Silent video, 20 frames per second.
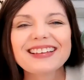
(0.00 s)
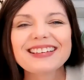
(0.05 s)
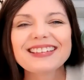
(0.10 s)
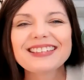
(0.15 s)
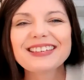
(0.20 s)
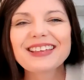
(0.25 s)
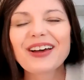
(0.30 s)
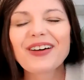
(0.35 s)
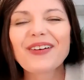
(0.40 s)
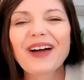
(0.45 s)

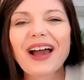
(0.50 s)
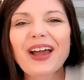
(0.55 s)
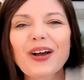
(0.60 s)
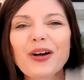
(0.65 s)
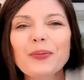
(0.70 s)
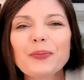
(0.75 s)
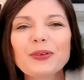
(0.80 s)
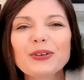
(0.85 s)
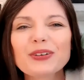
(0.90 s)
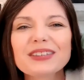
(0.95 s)
So I
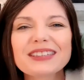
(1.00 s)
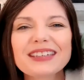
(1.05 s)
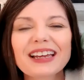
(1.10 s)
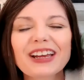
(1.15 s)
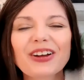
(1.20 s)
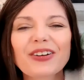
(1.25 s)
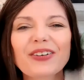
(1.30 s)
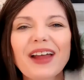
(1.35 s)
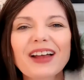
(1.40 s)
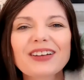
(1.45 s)
hope you'll
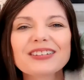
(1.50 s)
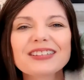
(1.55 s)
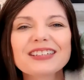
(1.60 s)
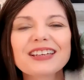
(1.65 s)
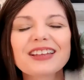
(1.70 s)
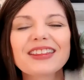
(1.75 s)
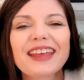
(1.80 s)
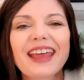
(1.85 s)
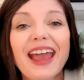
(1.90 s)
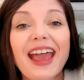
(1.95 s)
stick around
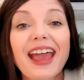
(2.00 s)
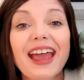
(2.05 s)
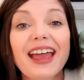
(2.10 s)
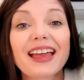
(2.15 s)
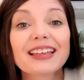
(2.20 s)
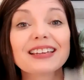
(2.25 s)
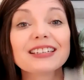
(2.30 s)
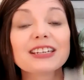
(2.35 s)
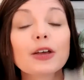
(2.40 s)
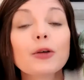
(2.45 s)
till the
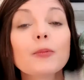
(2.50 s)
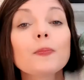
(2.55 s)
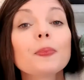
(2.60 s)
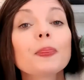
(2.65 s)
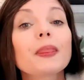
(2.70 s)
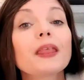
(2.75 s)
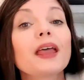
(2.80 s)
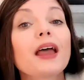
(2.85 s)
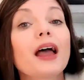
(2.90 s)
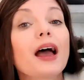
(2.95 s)
end,
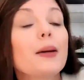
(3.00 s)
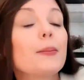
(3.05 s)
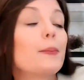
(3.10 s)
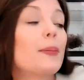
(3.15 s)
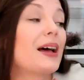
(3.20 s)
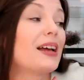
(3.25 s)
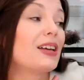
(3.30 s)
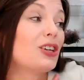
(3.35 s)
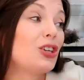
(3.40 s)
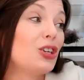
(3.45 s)

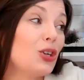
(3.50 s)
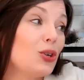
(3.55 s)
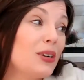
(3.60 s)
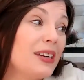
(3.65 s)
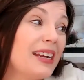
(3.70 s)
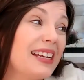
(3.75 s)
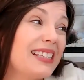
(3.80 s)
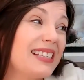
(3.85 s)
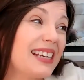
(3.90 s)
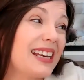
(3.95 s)
but you
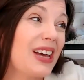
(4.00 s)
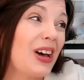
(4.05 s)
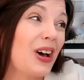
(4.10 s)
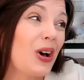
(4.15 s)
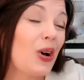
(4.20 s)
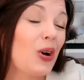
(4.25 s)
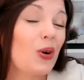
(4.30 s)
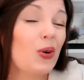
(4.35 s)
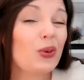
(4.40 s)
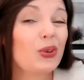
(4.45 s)
need to
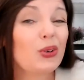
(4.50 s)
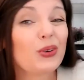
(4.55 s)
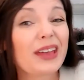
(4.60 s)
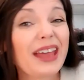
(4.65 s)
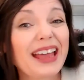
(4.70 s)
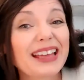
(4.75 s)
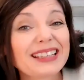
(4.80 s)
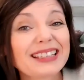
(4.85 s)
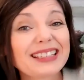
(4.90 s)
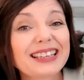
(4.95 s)
go. You
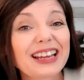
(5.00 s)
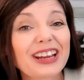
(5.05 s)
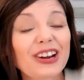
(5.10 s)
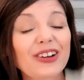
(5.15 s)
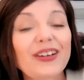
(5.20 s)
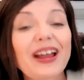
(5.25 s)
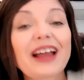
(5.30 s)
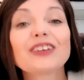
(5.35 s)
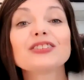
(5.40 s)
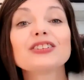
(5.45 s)
can't stick
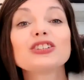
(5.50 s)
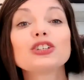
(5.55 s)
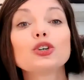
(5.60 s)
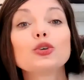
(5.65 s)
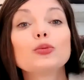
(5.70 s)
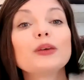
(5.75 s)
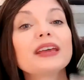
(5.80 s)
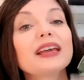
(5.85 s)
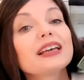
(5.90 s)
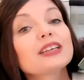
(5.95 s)
around,
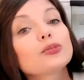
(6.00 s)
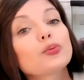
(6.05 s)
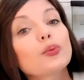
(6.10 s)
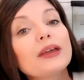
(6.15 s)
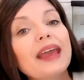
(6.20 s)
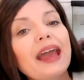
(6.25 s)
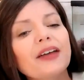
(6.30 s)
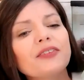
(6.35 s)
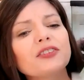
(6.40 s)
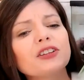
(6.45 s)
Sue, because
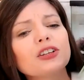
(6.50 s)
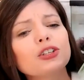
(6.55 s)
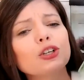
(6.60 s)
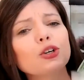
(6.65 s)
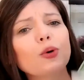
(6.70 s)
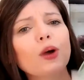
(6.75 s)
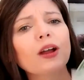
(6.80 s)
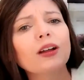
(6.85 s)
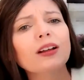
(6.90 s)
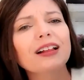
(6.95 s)
we have to do
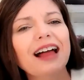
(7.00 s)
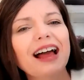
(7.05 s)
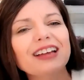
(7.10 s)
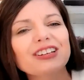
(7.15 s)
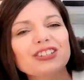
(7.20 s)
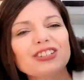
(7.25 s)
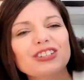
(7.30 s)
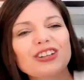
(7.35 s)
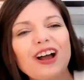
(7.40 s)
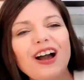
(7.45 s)
our
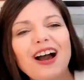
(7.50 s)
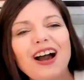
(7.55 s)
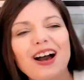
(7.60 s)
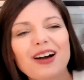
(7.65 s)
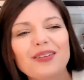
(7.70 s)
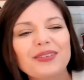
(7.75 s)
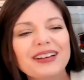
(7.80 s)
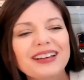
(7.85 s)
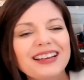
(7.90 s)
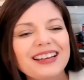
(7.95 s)
class
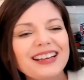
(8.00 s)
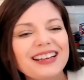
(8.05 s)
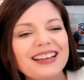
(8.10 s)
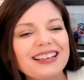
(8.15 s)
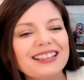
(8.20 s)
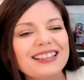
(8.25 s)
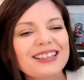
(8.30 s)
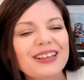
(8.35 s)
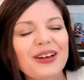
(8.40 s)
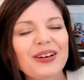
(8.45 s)
job.
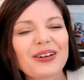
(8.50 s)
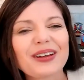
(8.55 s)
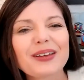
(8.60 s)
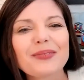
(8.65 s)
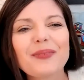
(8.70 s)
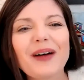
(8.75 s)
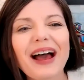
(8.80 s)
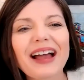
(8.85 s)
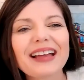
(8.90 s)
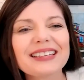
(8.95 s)
So
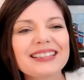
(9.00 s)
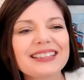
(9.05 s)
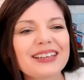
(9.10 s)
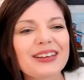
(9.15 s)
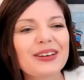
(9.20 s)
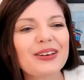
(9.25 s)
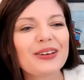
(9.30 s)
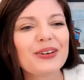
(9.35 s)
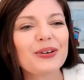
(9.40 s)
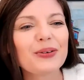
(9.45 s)
goodbye,
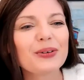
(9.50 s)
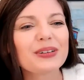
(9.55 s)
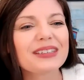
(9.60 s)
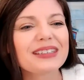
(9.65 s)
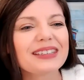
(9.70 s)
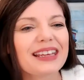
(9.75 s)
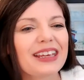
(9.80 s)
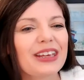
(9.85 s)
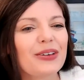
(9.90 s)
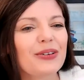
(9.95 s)
Sue. We'll
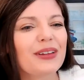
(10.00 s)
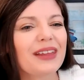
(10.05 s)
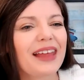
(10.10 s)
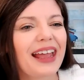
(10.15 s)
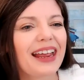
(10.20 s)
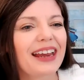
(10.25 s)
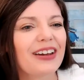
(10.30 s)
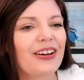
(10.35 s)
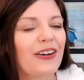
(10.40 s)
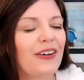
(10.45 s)
see you
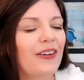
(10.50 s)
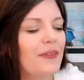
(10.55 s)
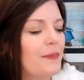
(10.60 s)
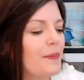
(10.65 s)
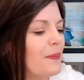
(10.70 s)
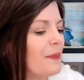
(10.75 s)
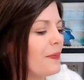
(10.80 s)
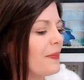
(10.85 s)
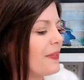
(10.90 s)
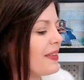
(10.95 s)
later.
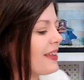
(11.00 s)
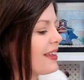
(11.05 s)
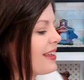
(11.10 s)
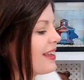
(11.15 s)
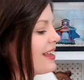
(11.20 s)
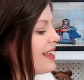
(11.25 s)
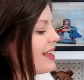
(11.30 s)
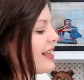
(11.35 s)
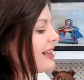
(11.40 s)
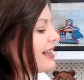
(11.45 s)

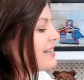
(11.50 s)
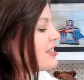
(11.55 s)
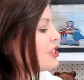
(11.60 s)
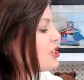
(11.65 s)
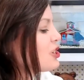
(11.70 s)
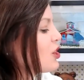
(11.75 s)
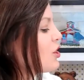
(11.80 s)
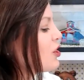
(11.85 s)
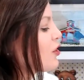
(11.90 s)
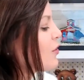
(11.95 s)

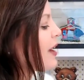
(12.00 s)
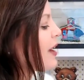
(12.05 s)
Let's turn